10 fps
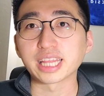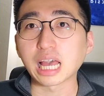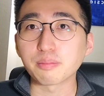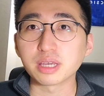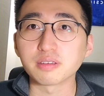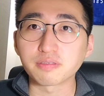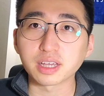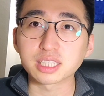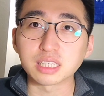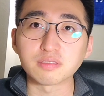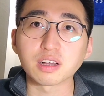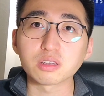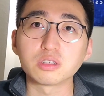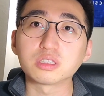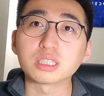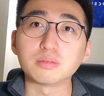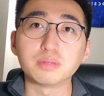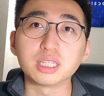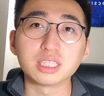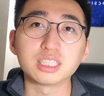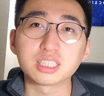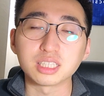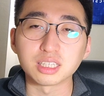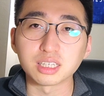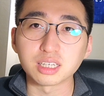that may affect the evaluator's ability to